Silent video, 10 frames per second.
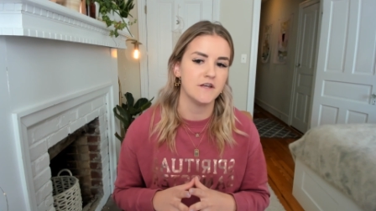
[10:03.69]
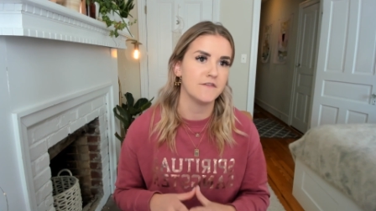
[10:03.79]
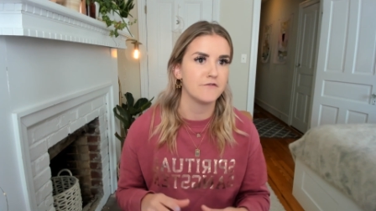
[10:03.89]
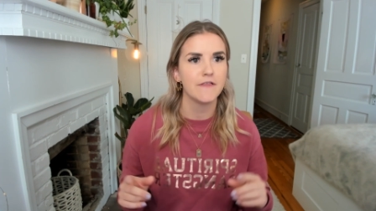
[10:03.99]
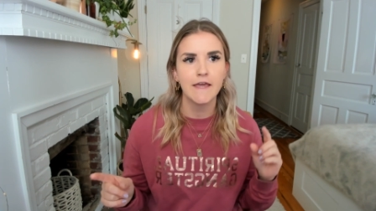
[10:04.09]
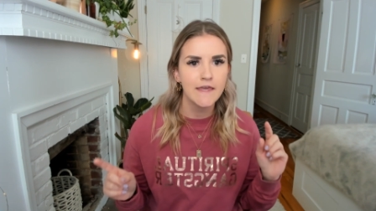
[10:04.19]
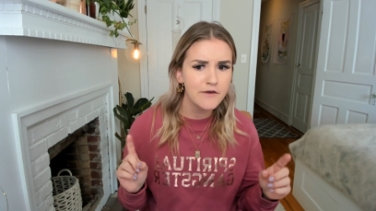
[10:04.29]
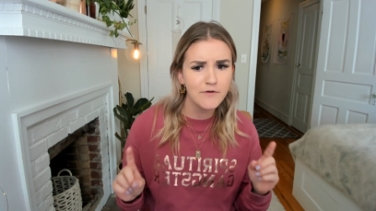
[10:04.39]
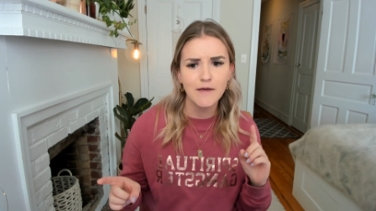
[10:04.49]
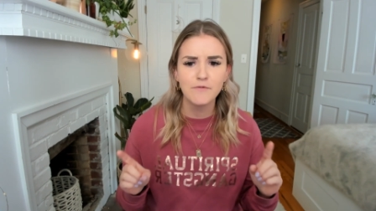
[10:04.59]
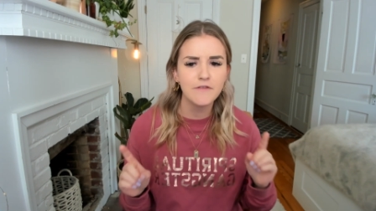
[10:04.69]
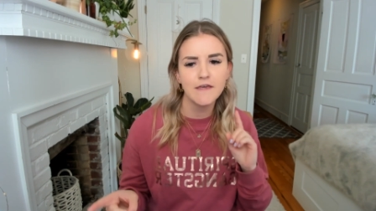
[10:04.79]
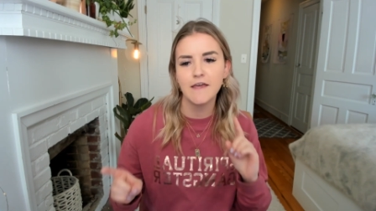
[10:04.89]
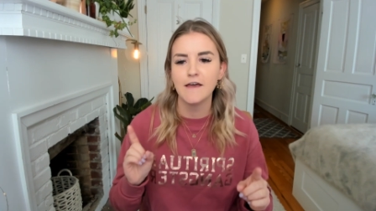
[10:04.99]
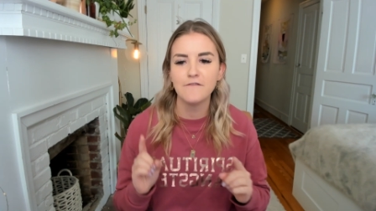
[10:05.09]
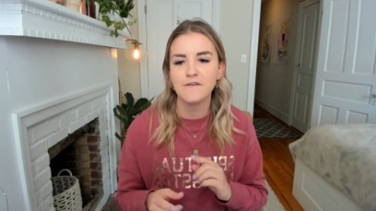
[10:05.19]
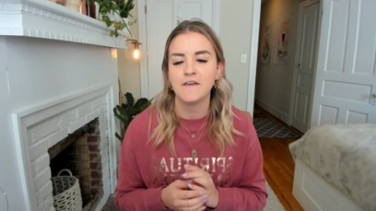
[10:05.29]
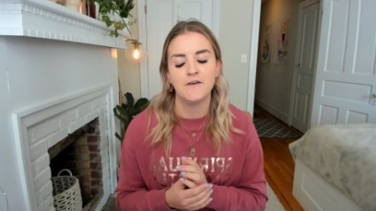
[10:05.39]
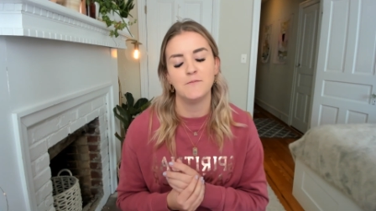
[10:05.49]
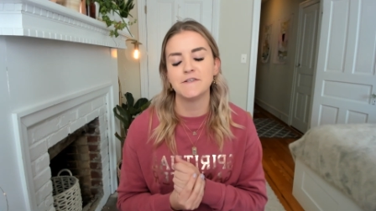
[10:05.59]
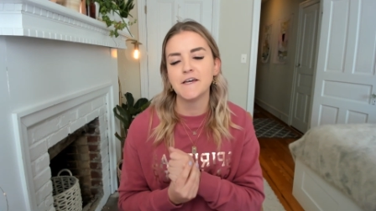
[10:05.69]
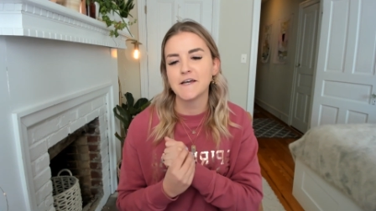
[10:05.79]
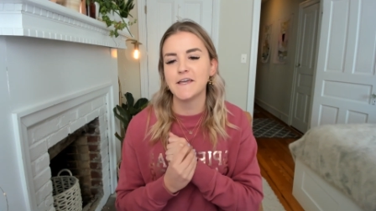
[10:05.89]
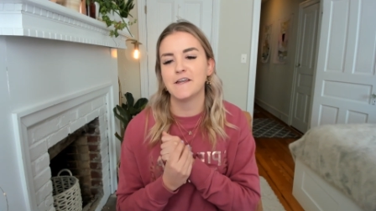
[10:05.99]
And they were like, you, Emily, have Mintakan